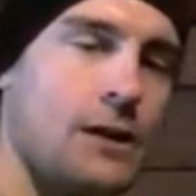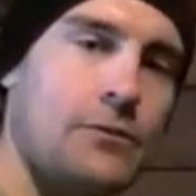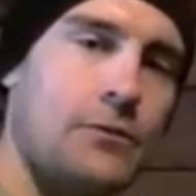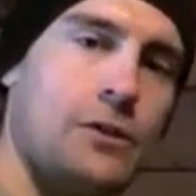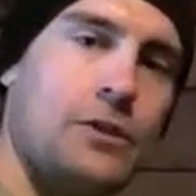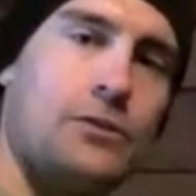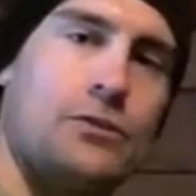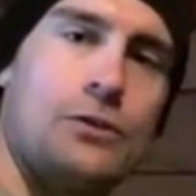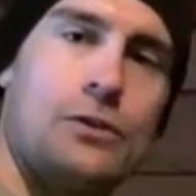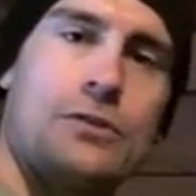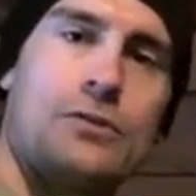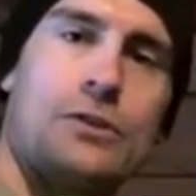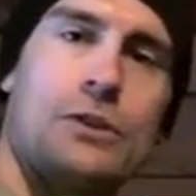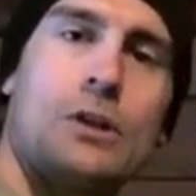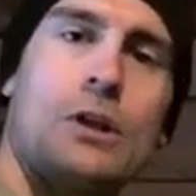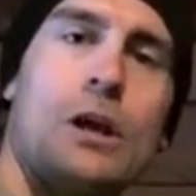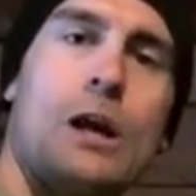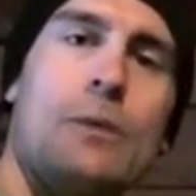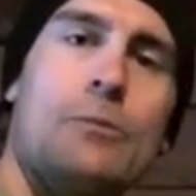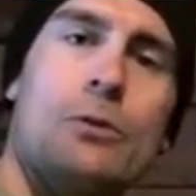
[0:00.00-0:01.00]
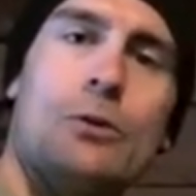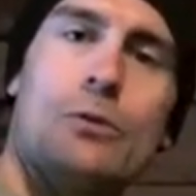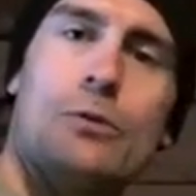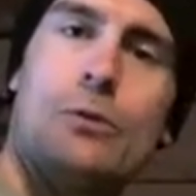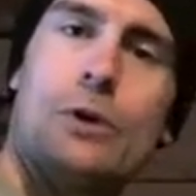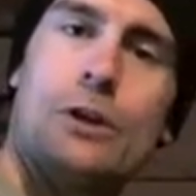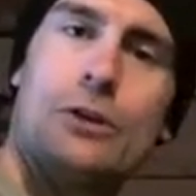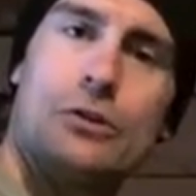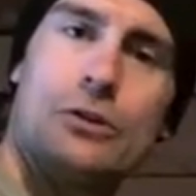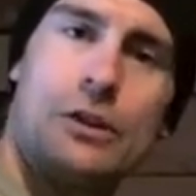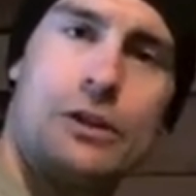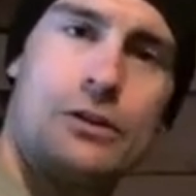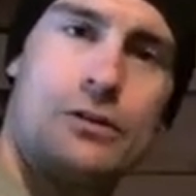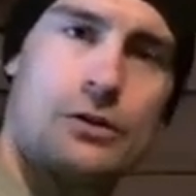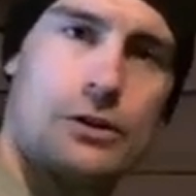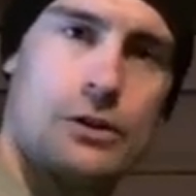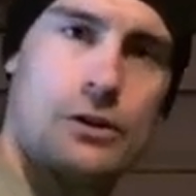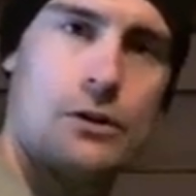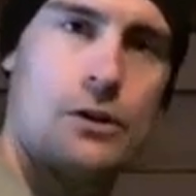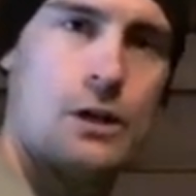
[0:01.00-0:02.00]
life easier as a climber when you need
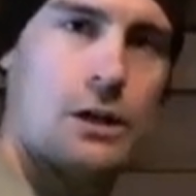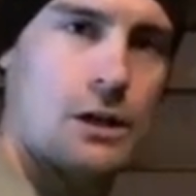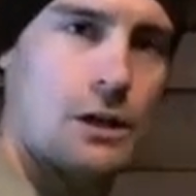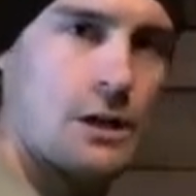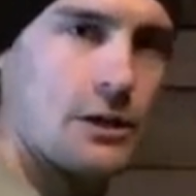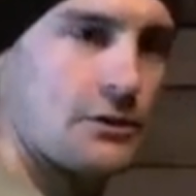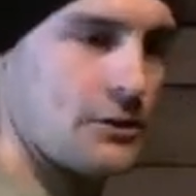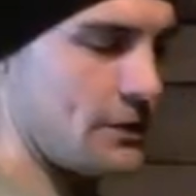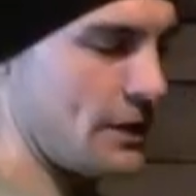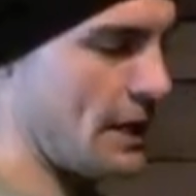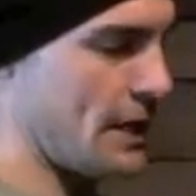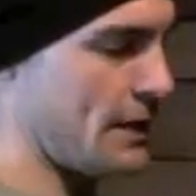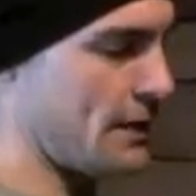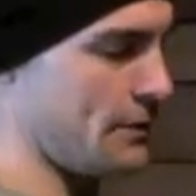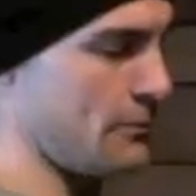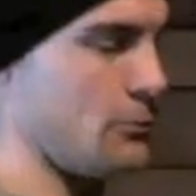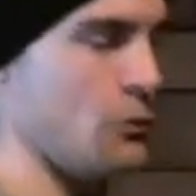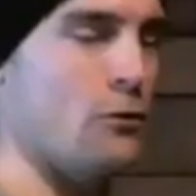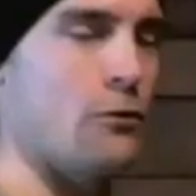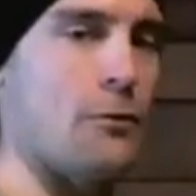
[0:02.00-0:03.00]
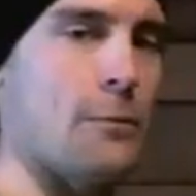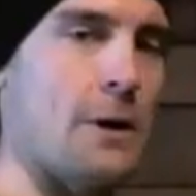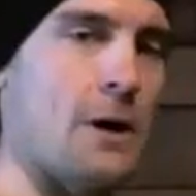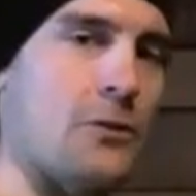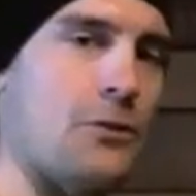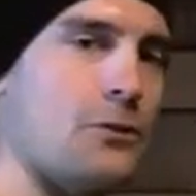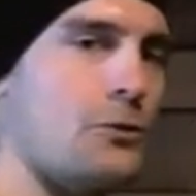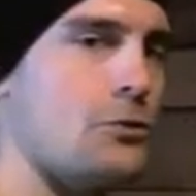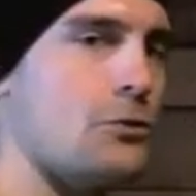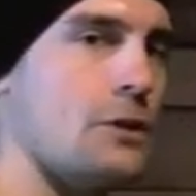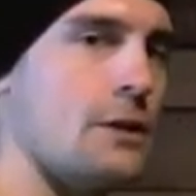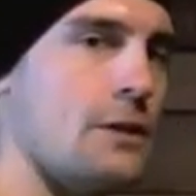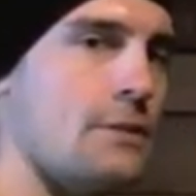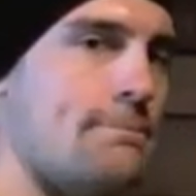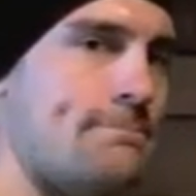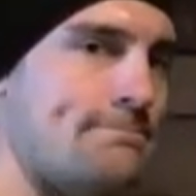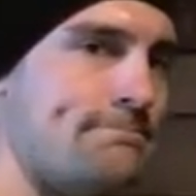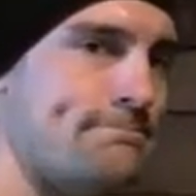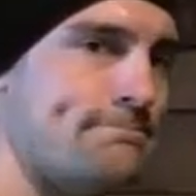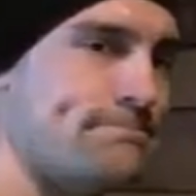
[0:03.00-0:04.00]
to ascend and move about the tree.